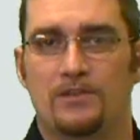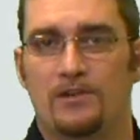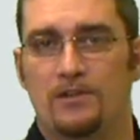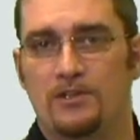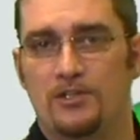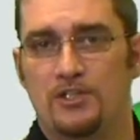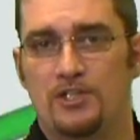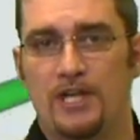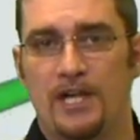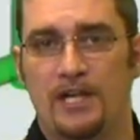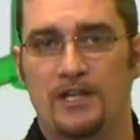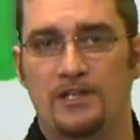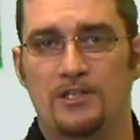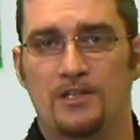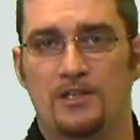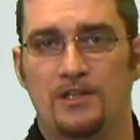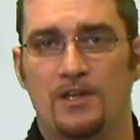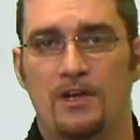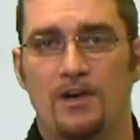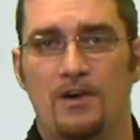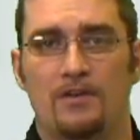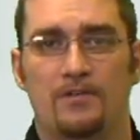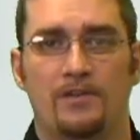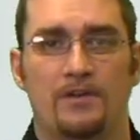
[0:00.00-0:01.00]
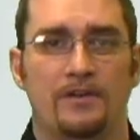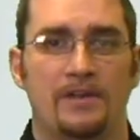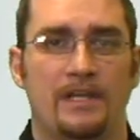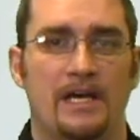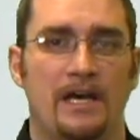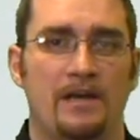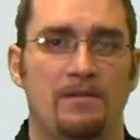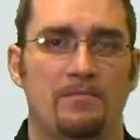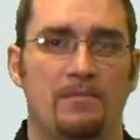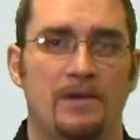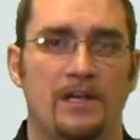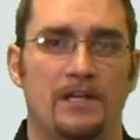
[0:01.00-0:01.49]
our injection cone and
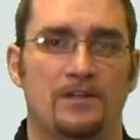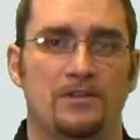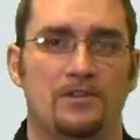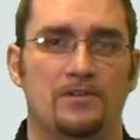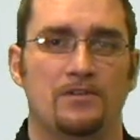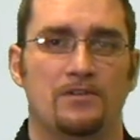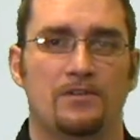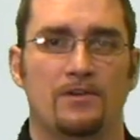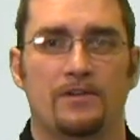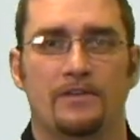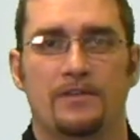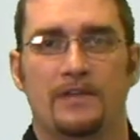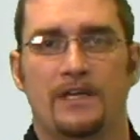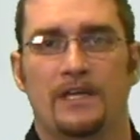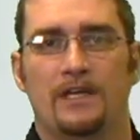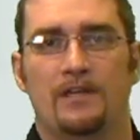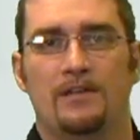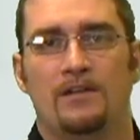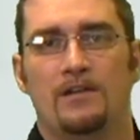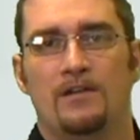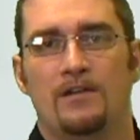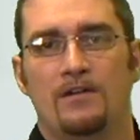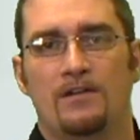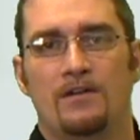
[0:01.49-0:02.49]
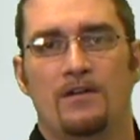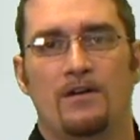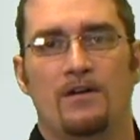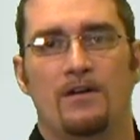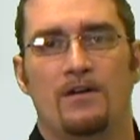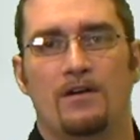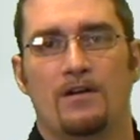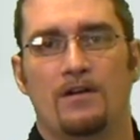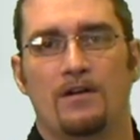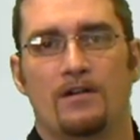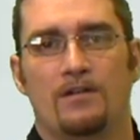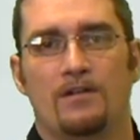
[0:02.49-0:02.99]
that makes sure that
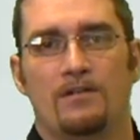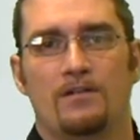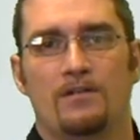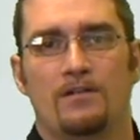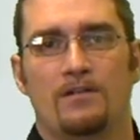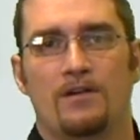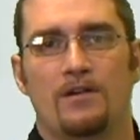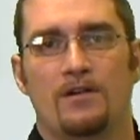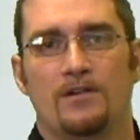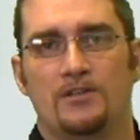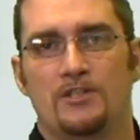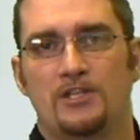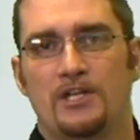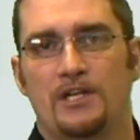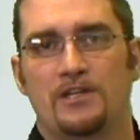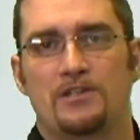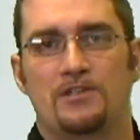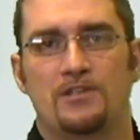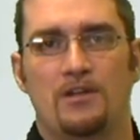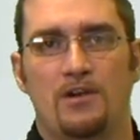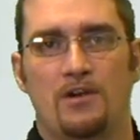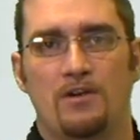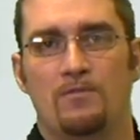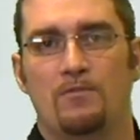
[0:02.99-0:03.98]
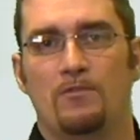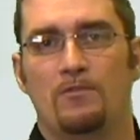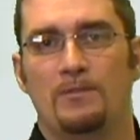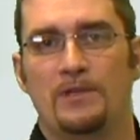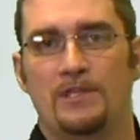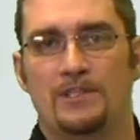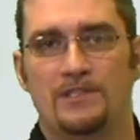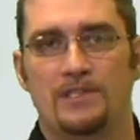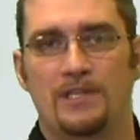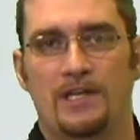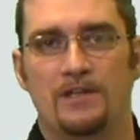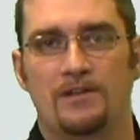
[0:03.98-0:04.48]
our, our injection cone will be
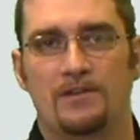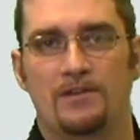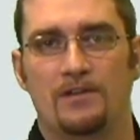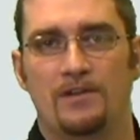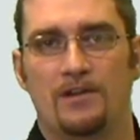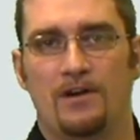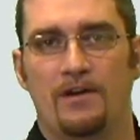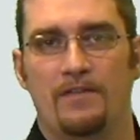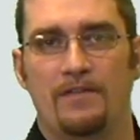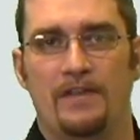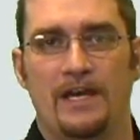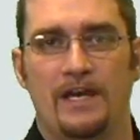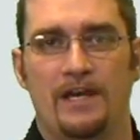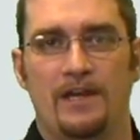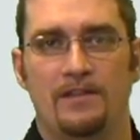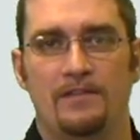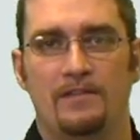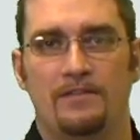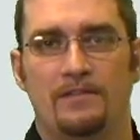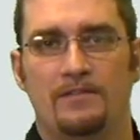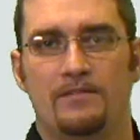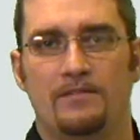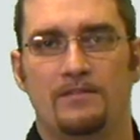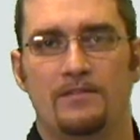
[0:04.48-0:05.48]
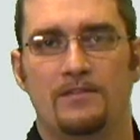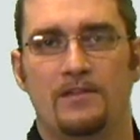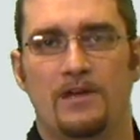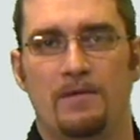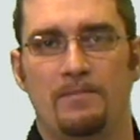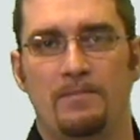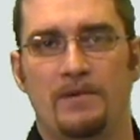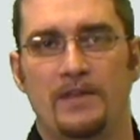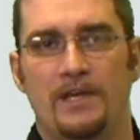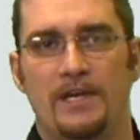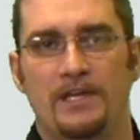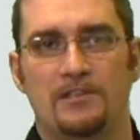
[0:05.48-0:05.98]
centered on that
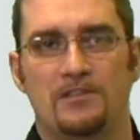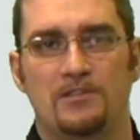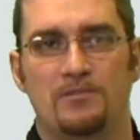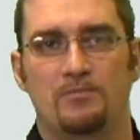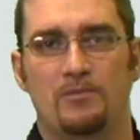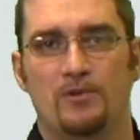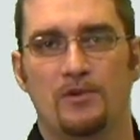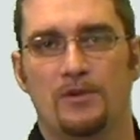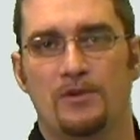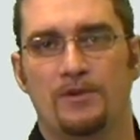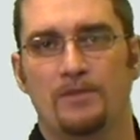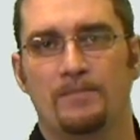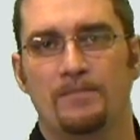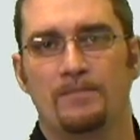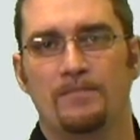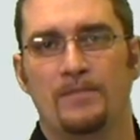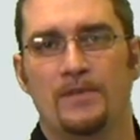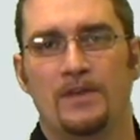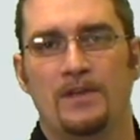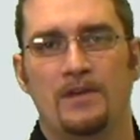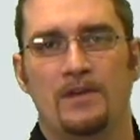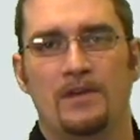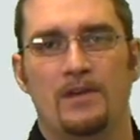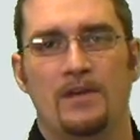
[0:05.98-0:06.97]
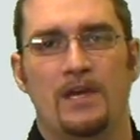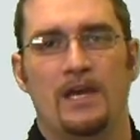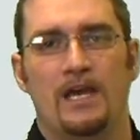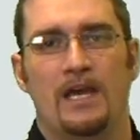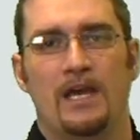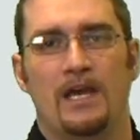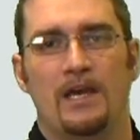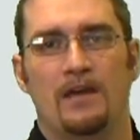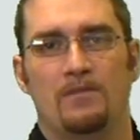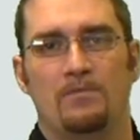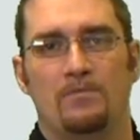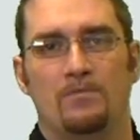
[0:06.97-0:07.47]
top of that sprue
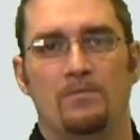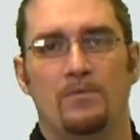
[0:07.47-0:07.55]
and